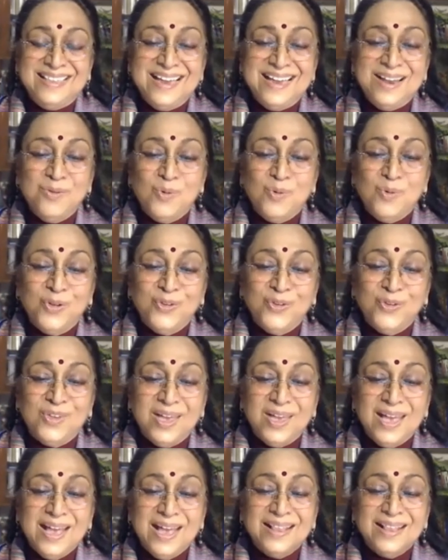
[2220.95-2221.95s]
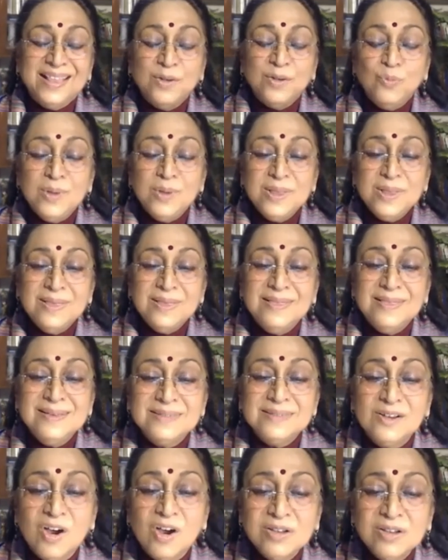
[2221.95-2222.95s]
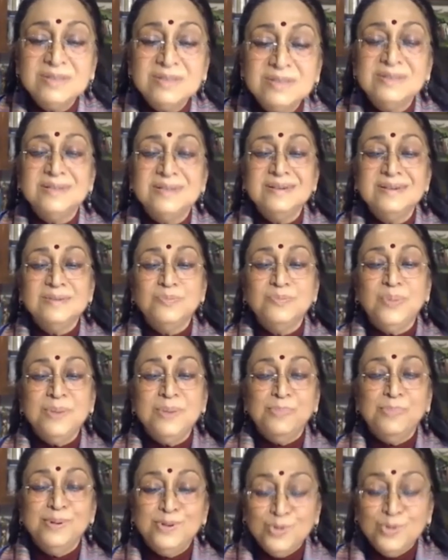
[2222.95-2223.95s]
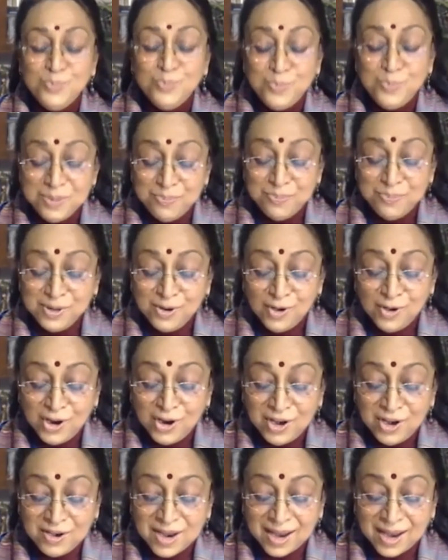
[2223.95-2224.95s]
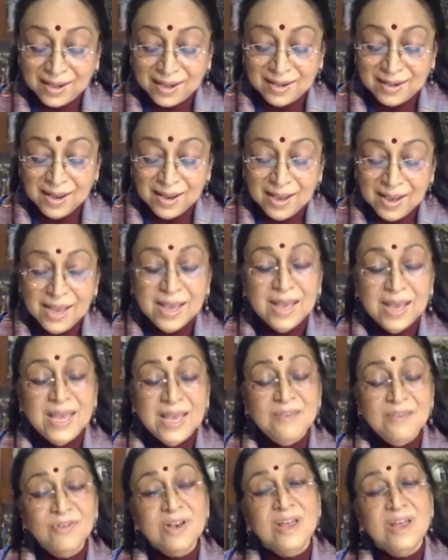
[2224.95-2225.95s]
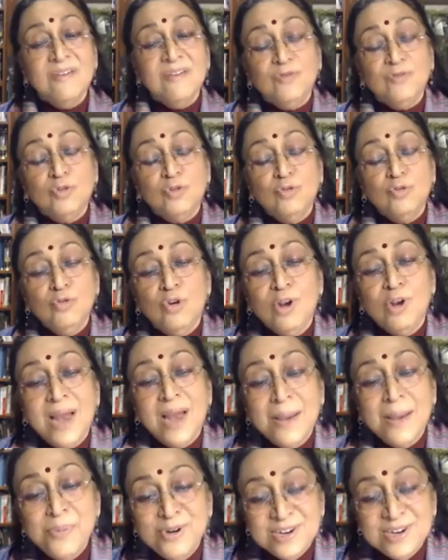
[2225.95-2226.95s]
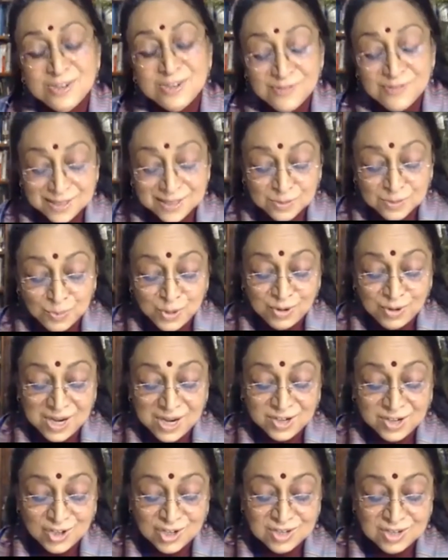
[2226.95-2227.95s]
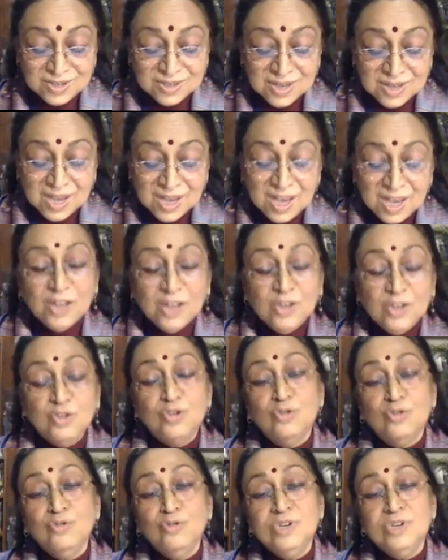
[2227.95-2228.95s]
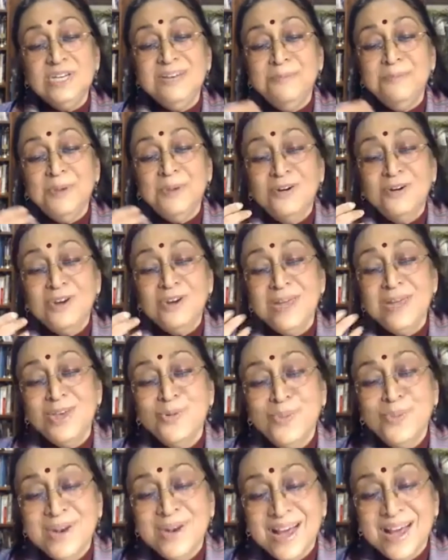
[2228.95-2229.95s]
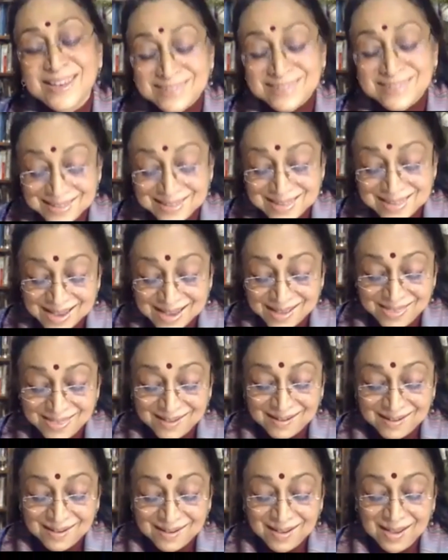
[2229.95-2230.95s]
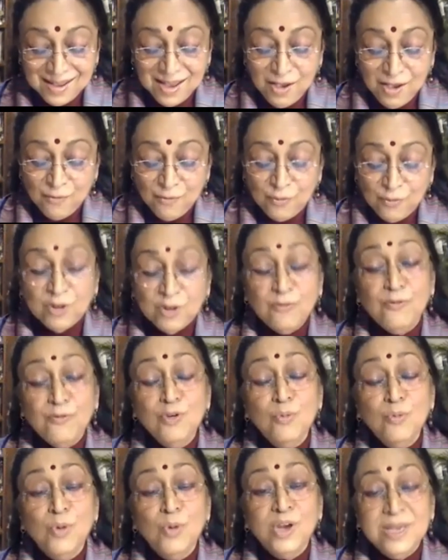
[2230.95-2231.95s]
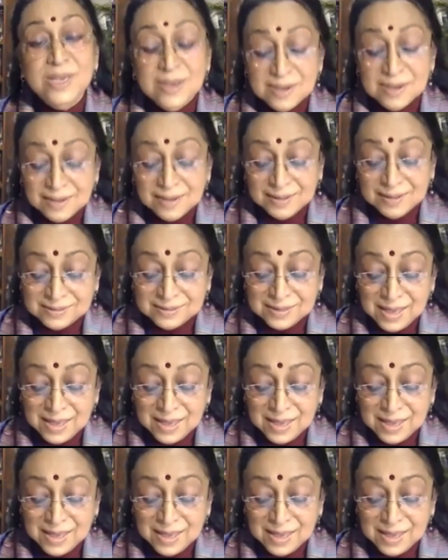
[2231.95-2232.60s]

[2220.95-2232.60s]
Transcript: end was that with this constant people-to-people contact, even if through collaborative explorations, through rehumanizing the other for a few more years,